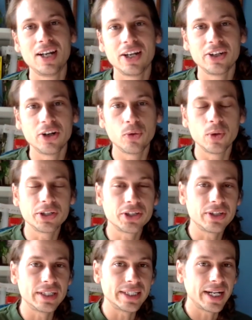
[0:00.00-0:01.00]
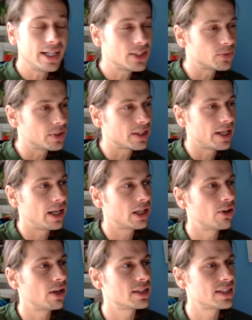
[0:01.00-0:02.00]
you know, wintry days when you can't
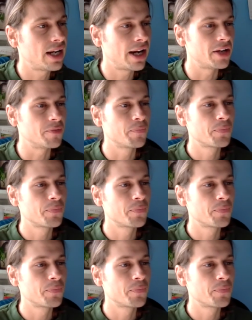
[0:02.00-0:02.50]
go outside.